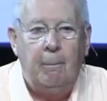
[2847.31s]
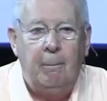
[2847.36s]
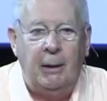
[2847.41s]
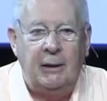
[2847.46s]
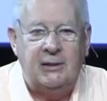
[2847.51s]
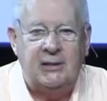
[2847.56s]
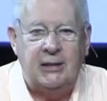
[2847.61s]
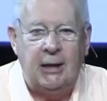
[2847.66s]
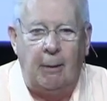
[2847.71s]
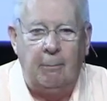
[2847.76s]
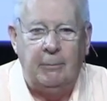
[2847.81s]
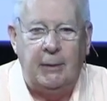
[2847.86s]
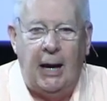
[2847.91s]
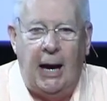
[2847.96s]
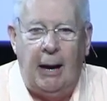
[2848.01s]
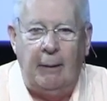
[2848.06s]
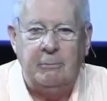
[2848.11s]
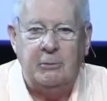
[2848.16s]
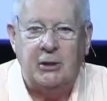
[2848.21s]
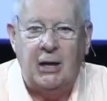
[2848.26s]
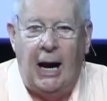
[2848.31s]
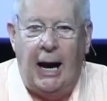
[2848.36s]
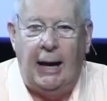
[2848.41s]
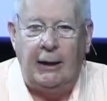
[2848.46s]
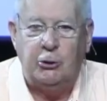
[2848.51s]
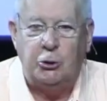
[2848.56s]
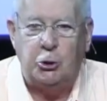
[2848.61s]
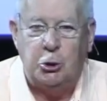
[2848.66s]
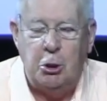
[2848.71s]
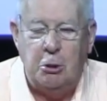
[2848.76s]
But sometimes
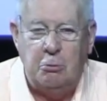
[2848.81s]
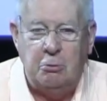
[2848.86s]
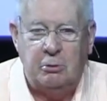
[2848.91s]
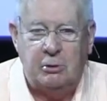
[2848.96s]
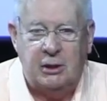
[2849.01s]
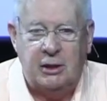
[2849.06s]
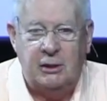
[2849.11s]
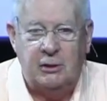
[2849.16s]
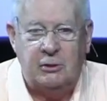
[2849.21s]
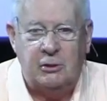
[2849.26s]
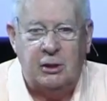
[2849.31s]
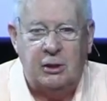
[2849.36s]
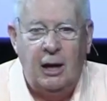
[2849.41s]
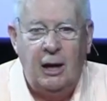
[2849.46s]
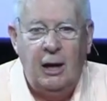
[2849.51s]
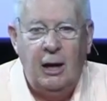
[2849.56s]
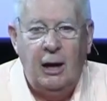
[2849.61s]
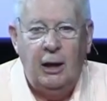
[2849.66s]
God chooses